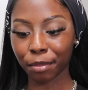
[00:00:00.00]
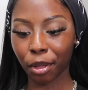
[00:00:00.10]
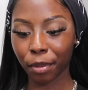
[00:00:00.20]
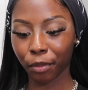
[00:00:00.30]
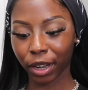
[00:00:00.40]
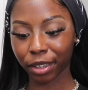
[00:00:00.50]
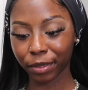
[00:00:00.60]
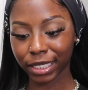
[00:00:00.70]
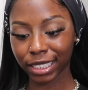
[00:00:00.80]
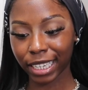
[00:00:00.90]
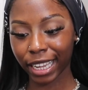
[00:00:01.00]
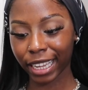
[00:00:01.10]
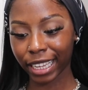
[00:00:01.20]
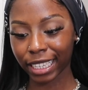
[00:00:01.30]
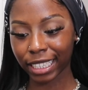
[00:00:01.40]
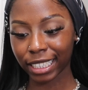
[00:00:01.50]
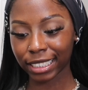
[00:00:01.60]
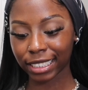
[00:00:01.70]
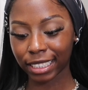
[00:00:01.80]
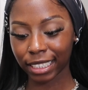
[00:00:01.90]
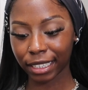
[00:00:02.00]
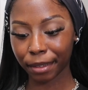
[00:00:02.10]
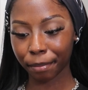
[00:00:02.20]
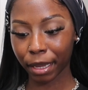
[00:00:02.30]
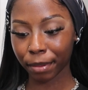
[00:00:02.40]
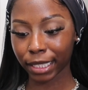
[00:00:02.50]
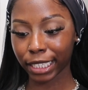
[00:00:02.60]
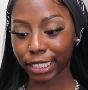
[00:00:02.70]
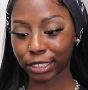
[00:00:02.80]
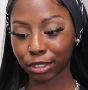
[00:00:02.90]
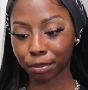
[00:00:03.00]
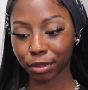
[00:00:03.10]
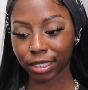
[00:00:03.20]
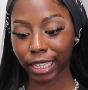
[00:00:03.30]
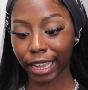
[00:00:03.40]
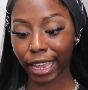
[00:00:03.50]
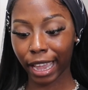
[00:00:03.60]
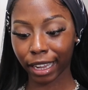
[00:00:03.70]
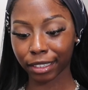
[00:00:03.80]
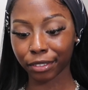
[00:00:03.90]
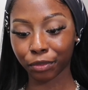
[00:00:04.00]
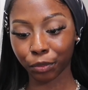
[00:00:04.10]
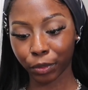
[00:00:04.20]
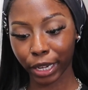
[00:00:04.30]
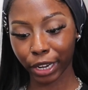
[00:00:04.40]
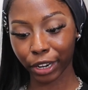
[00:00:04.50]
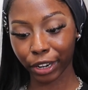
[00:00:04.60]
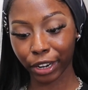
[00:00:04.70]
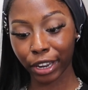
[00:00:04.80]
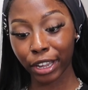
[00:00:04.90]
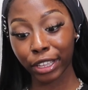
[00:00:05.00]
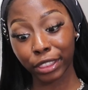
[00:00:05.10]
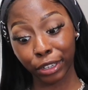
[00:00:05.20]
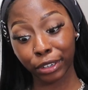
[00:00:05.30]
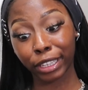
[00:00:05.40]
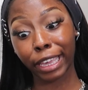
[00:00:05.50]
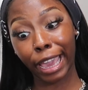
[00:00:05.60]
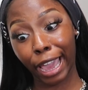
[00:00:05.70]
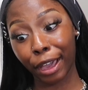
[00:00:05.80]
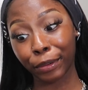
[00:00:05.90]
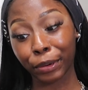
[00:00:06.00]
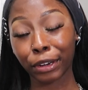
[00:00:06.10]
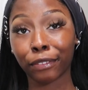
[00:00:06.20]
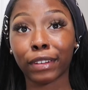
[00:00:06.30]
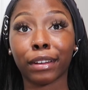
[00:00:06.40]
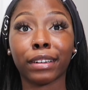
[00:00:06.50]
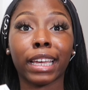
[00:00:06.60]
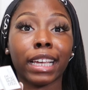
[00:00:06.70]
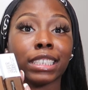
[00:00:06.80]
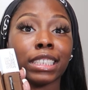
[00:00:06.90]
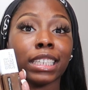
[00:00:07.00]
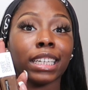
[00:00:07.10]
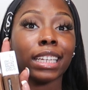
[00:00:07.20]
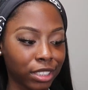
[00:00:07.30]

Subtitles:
I'm gonna be working with today is the Maybelline Superstay Active Wear 30 Hour Foundation.